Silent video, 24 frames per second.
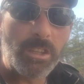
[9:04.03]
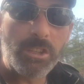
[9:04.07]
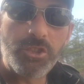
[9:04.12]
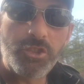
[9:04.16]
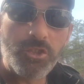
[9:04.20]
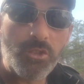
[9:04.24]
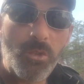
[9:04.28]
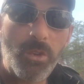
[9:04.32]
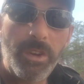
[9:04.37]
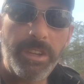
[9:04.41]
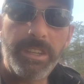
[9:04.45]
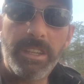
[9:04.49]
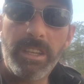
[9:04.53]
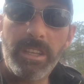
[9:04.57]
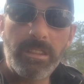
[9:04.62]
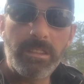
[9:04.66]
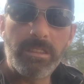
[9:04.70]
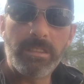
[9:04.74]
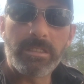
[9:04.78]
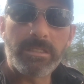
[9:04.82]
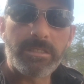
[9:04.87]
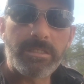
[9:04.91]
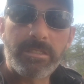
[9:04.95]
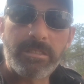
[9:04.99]
to join in
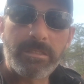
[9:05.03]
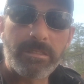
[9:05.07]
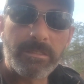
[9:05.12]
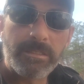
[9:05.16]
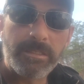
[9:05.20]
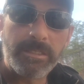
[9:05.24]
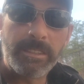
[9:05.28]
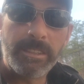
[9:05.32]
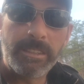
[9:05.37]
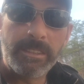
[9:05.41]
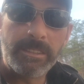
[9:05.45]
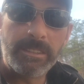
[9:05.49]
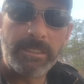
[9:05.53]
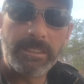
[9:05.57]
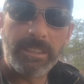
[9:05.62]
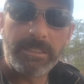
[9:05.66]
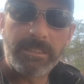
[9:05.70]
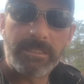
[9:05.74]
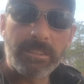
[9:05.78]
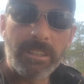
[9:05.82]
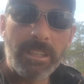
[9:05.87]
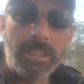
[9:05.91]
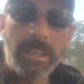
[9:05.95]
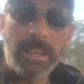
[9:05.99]
this.
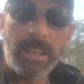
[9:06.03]
It's